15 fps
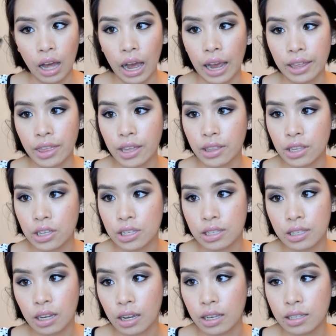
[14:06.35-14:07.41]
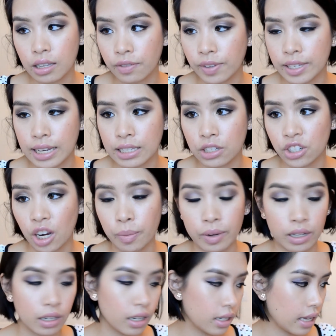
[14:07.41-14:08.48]
I think this does a fantastic job,
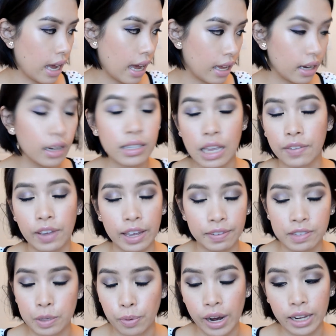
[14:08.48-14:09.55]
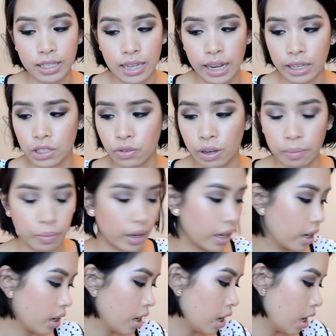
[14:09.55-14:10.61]
and it does have a hefty price tag to it.
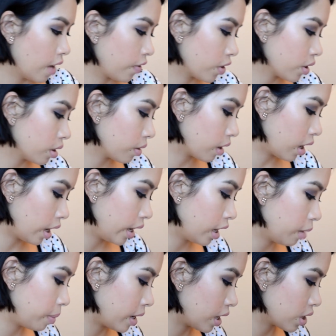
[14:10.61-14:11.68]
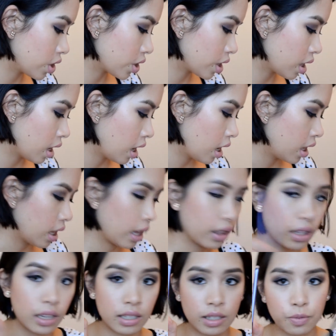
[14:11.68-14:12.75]
But if you're in a pinch,
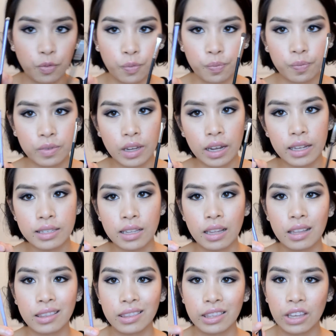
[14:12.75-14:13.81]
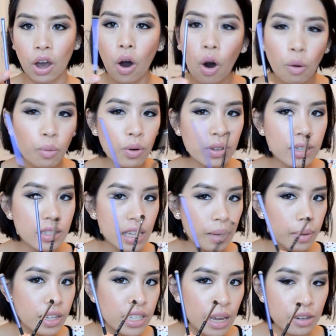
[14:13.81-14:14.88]
this does almost the
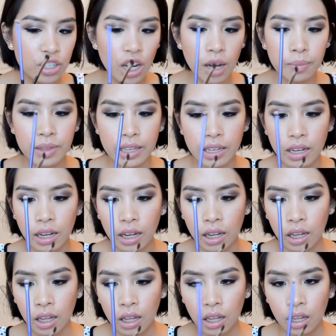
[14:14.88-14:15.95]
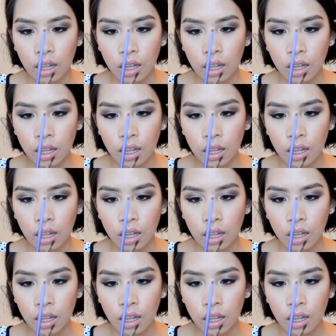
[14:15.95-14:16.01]
same exact job. The